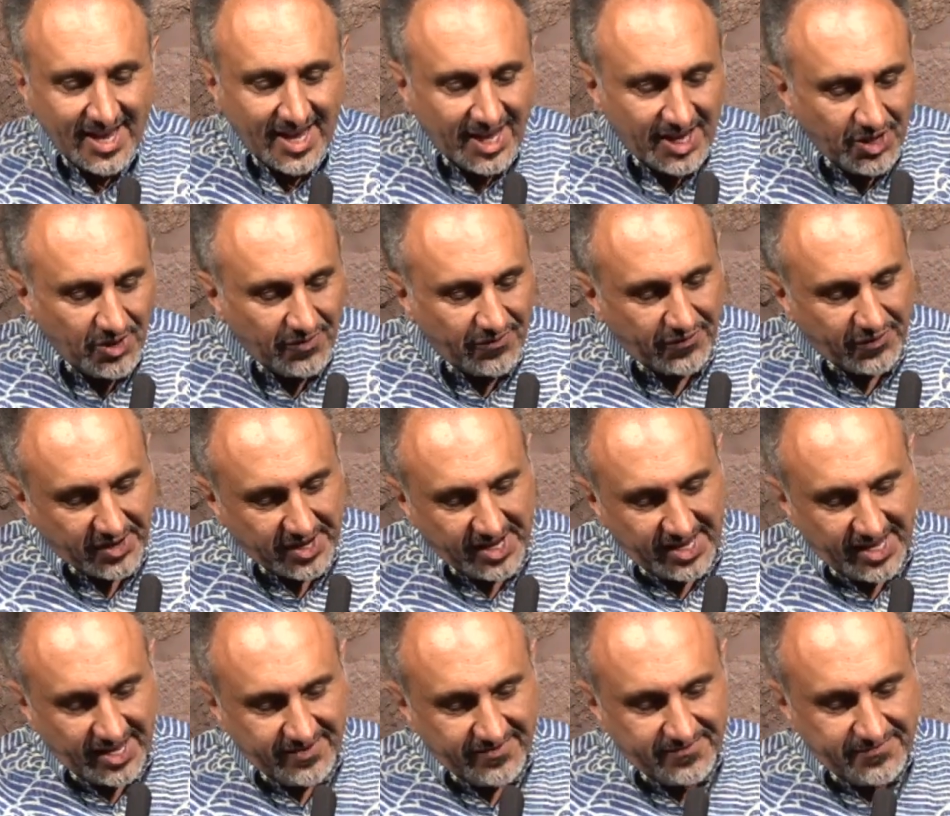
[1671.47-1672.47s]
You'll
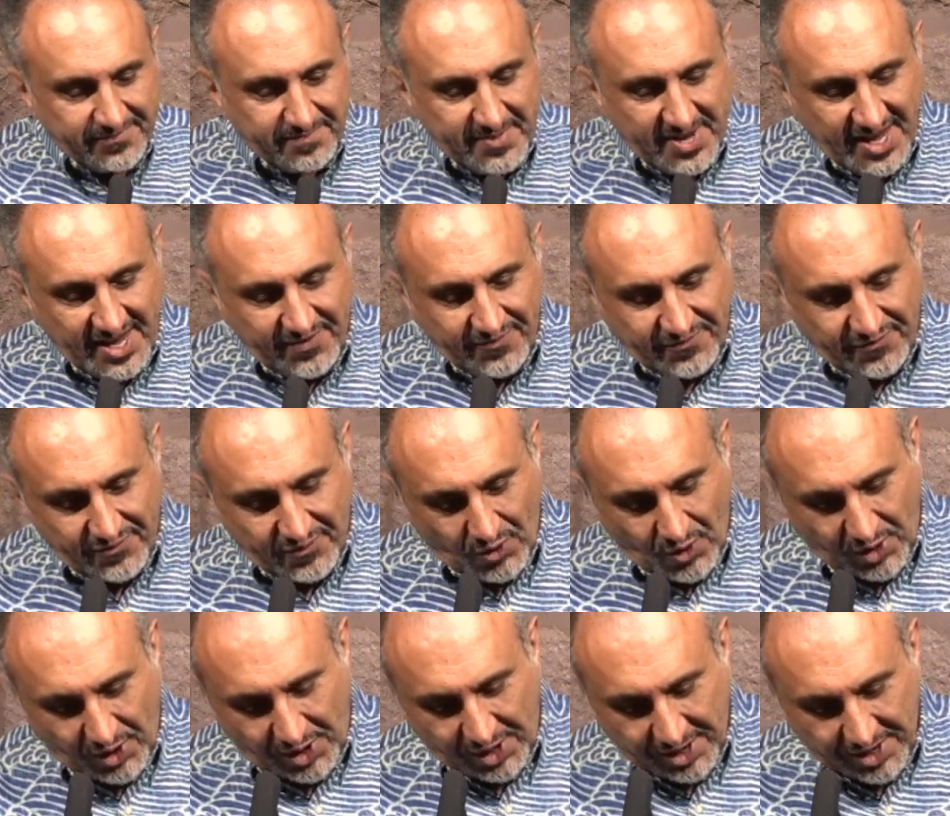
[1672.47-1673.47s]
forgive me
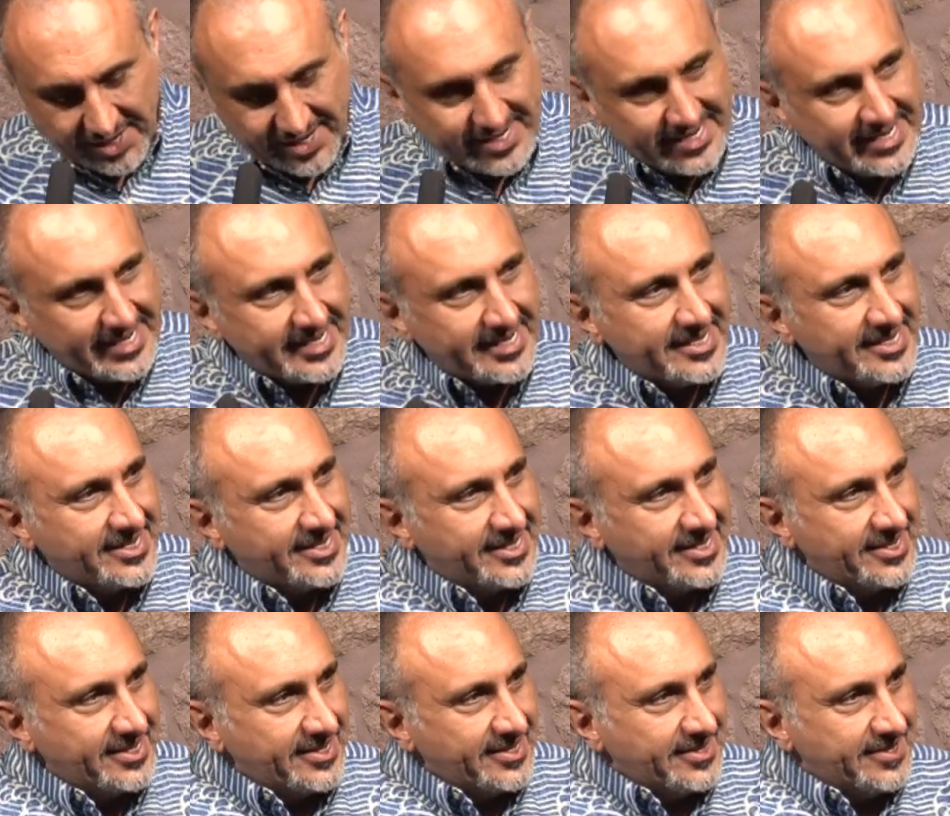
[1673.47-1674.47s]
for
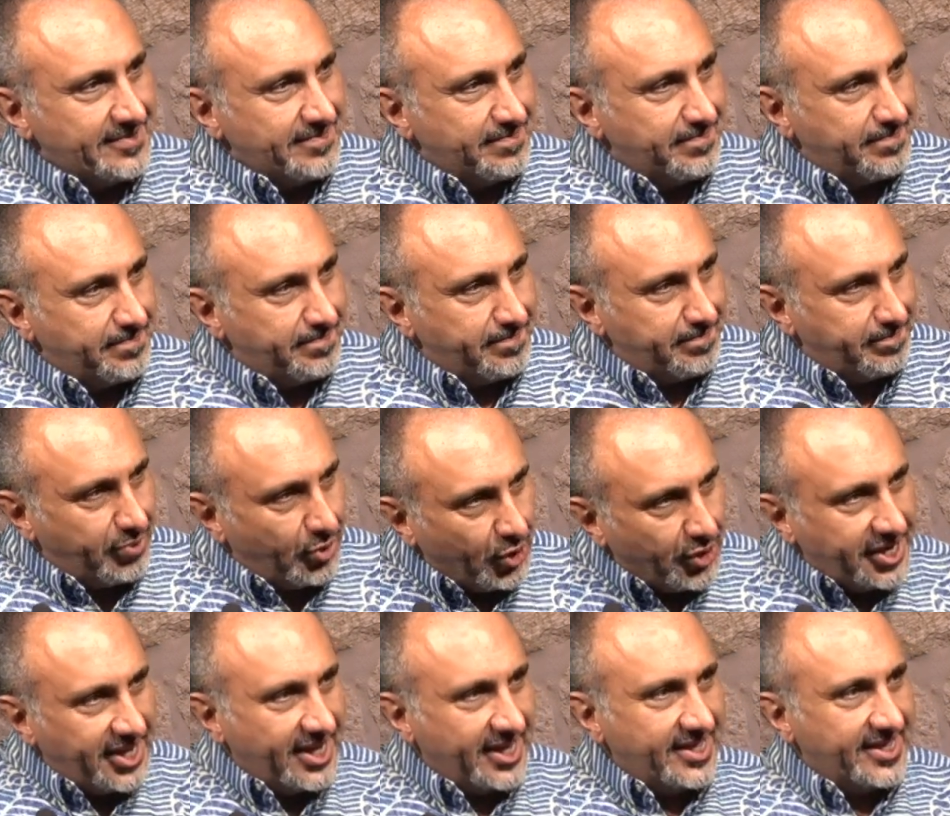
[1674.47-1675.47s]

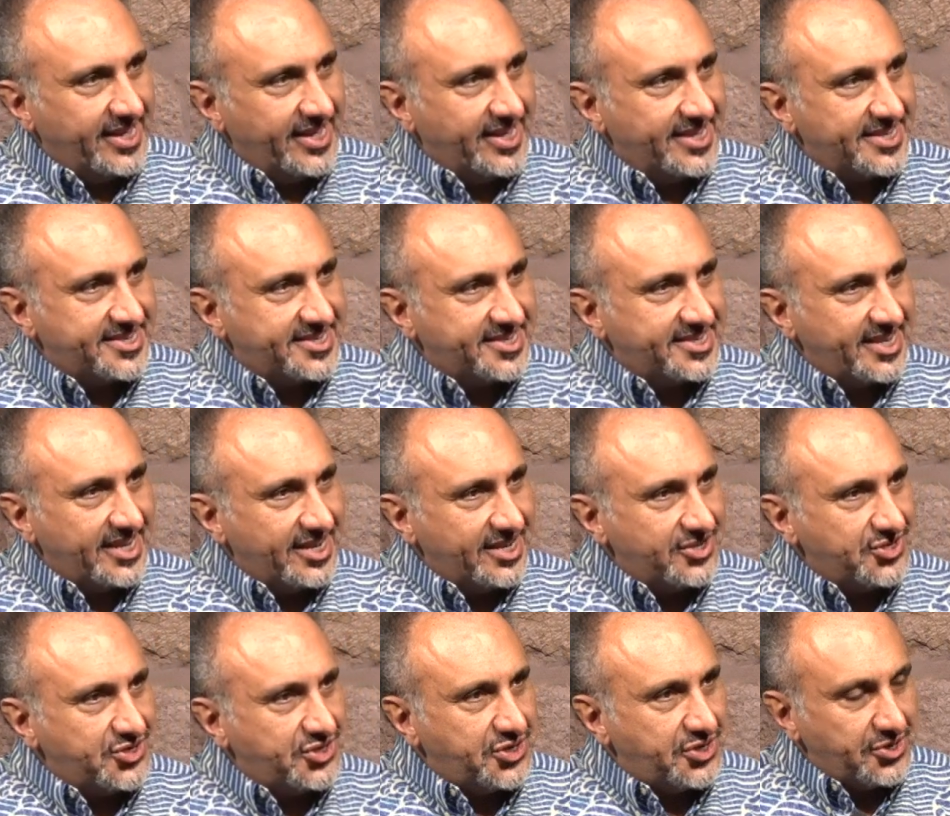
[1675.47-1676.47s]
putting this
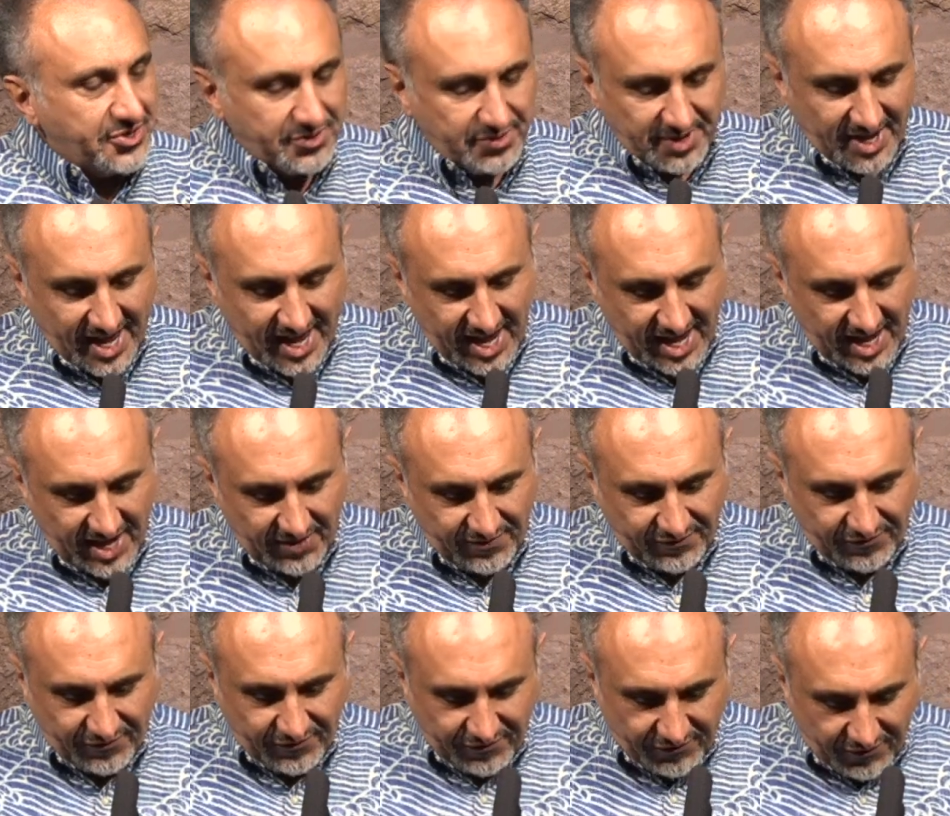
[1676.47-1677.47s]
into a
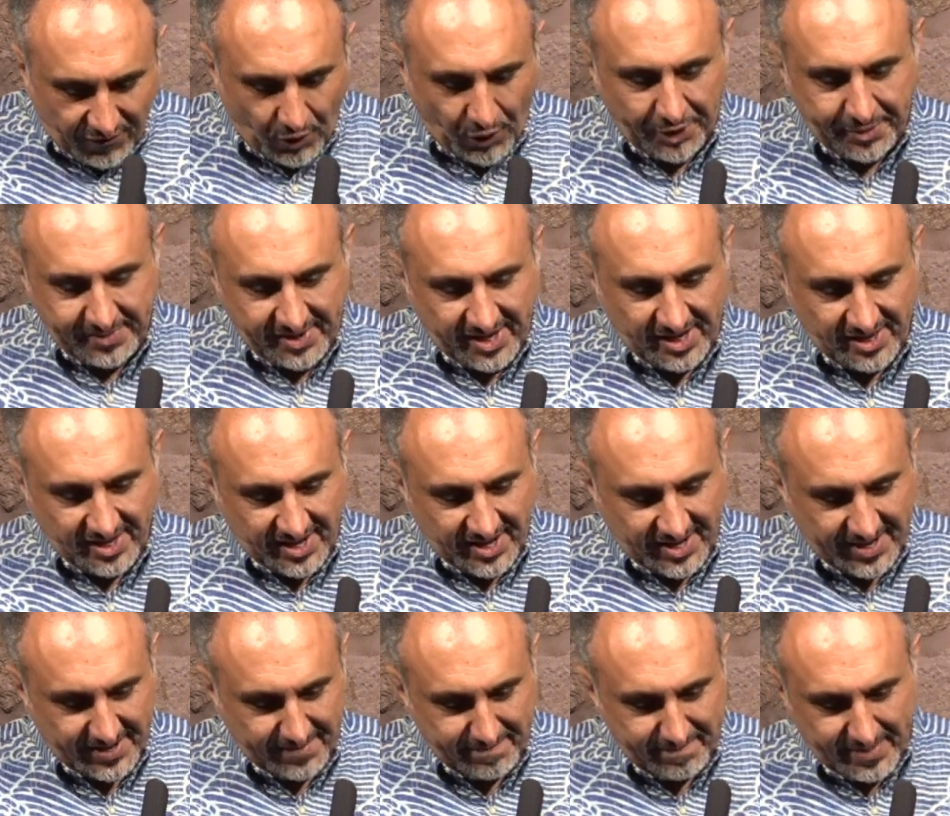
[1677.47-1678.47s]

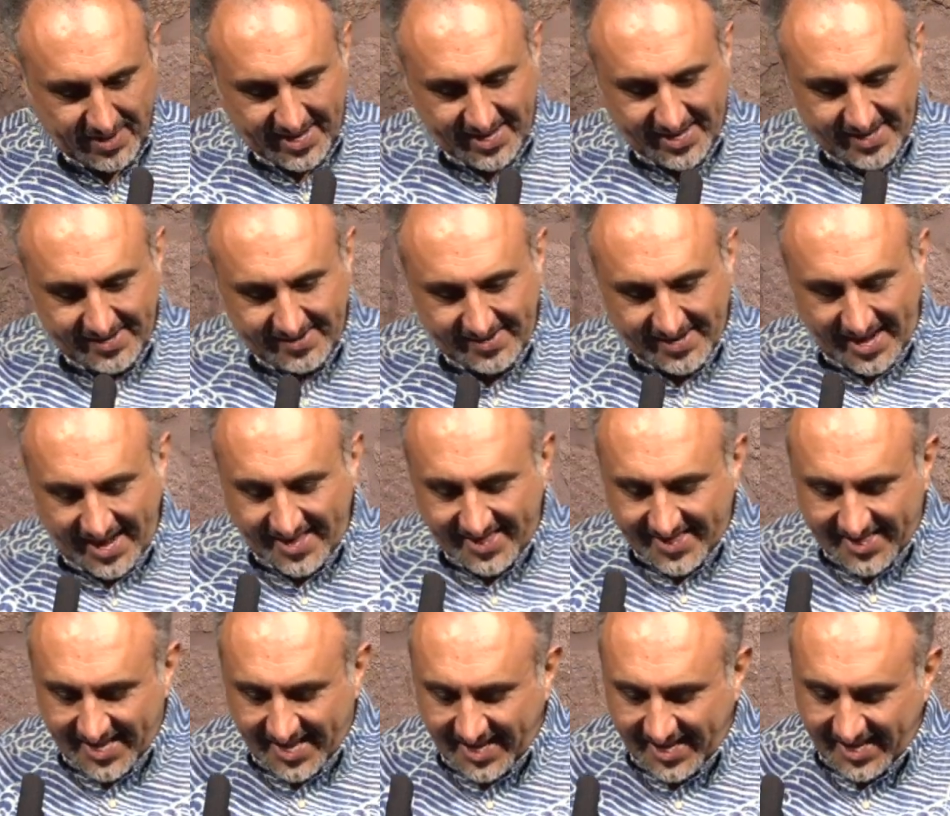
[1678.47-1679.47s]
formula, but I
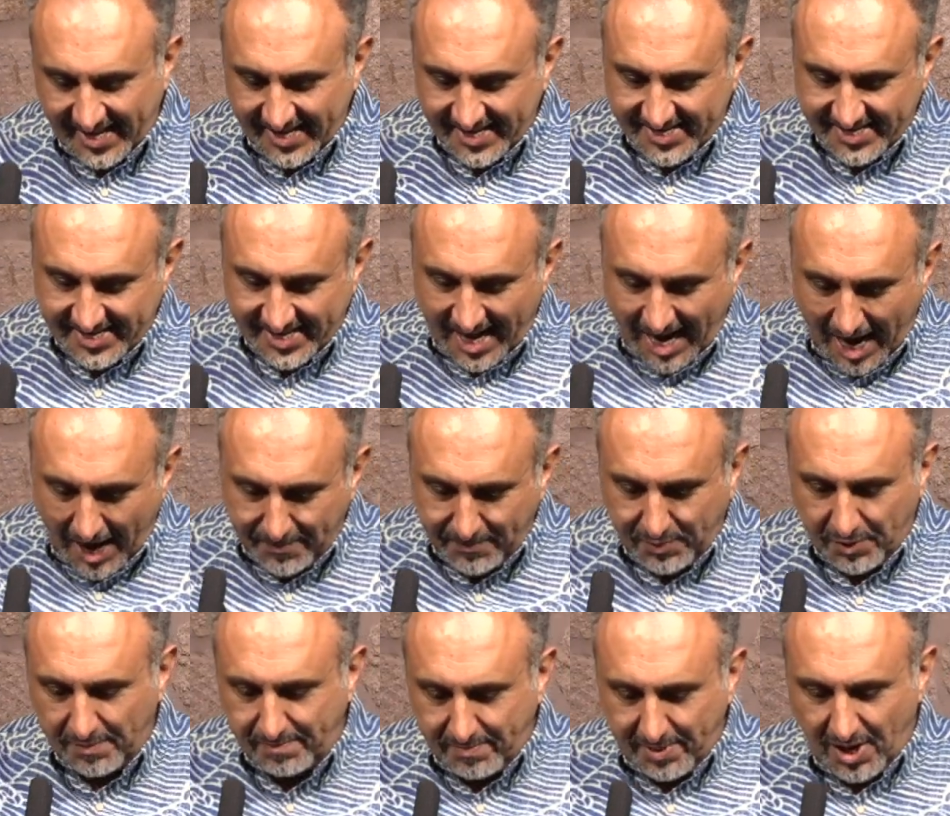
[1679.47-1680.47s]
think it's
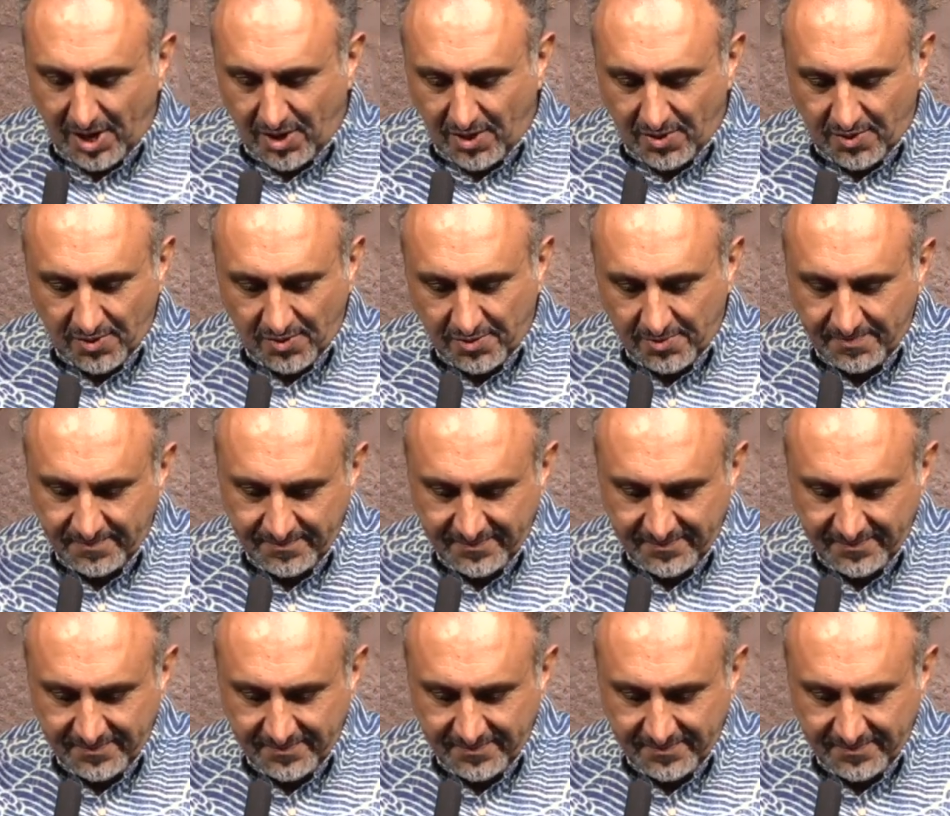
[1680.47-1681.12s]
apropos